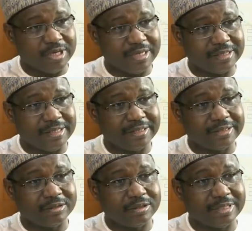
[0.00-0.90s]
project
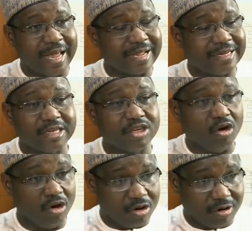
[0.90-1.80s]
is
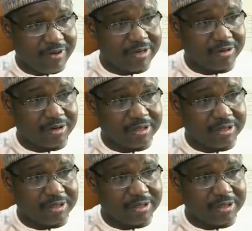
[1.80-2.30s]
targeting the whole over